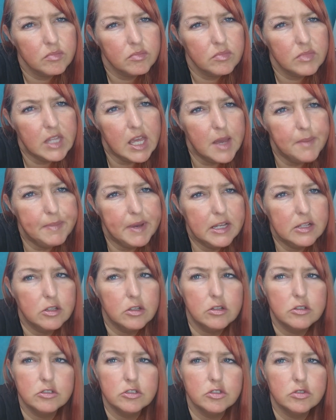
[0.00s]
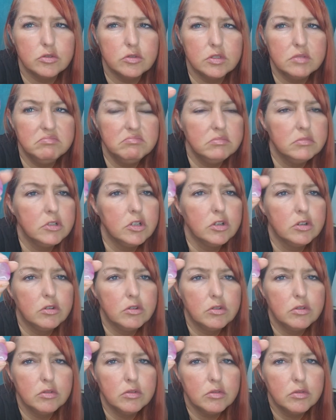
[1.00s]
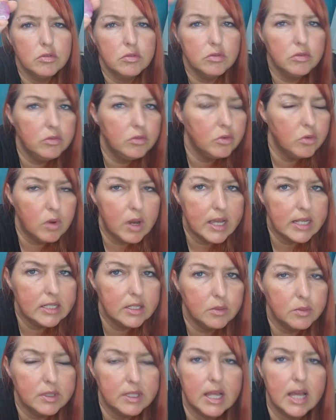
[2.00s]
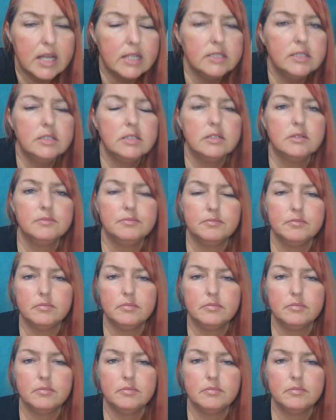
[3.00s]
Not a bad looking stone. No idea what it is.